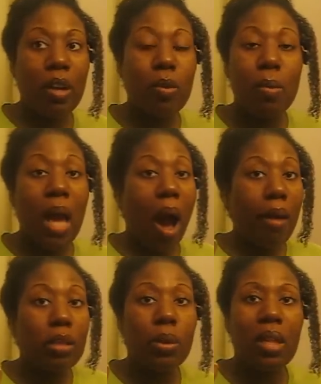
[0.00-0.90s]
if we be
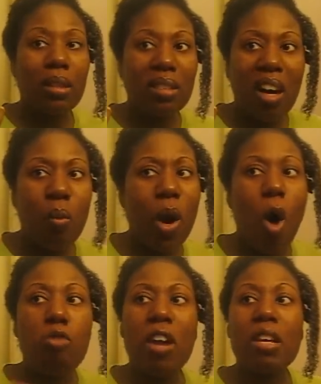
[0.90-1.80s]
honest with ourselves, we're
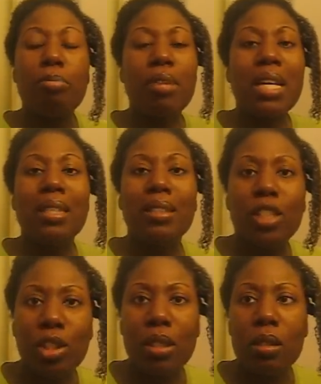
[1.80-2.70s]
already
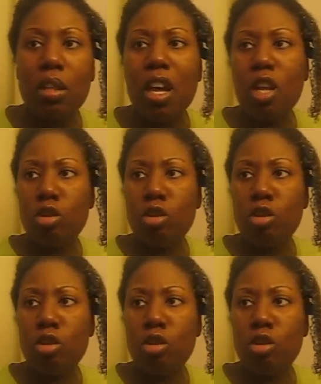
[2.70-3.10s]
preconditioned